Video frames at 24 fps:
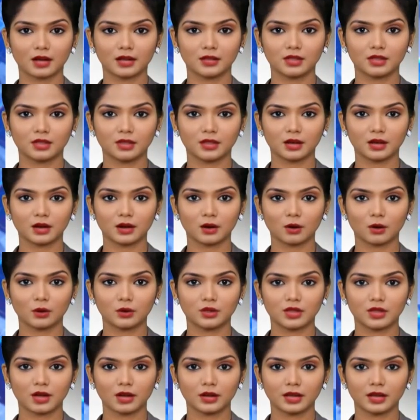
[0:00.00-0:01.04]
tasks
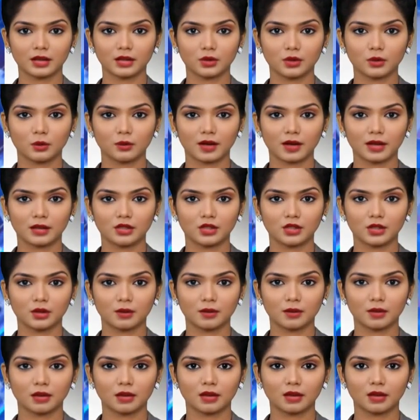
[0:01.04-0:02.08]
or starting a new venture.